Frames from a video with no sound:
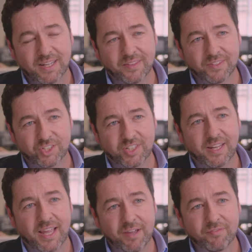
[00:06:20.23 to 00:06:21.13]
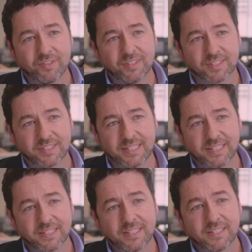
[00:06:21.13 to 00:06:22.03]
and the sheer effort that's
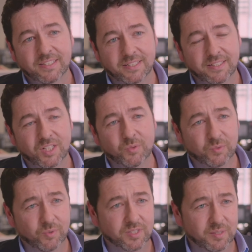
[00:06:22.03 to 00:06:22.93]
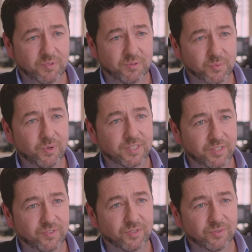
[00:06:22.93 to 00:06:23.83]
needed to deal with what are sometimes quite
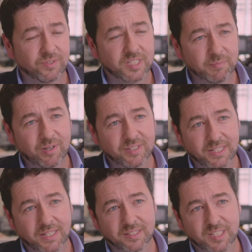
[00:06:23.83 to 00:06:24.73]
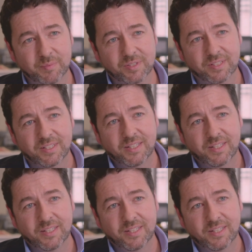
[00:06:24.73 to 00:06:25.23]
difficult and demanding customers.